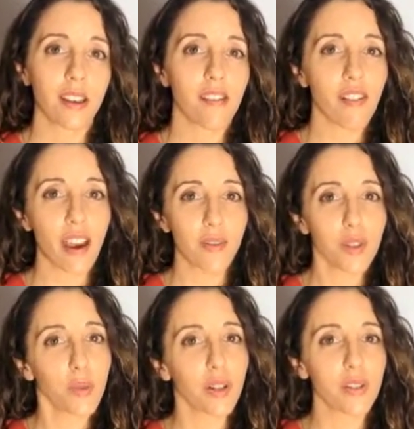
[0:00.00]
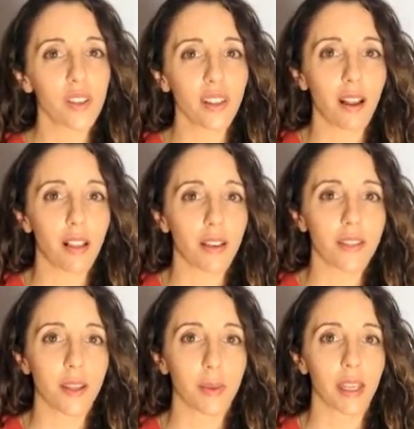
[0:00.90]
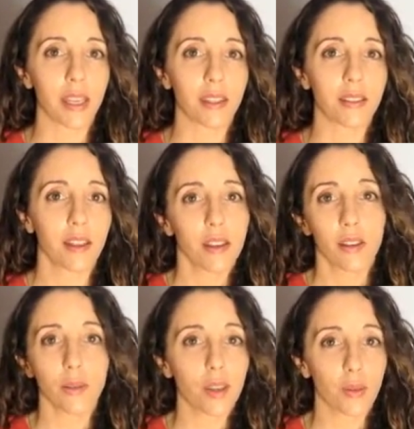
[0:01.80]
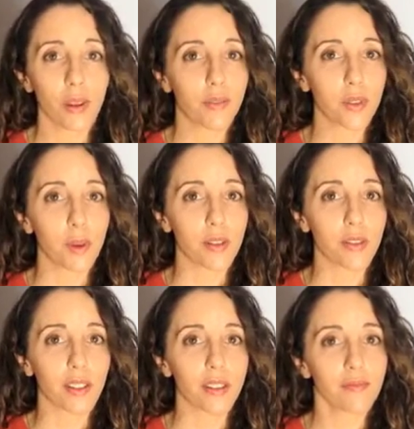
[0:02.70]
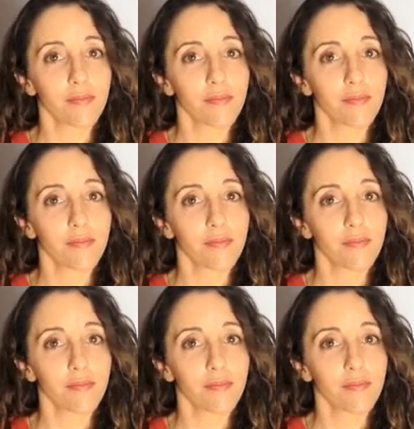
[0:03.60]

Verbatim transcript: If I have too much of it, I'll have stomach aches. So I don't have too much of it.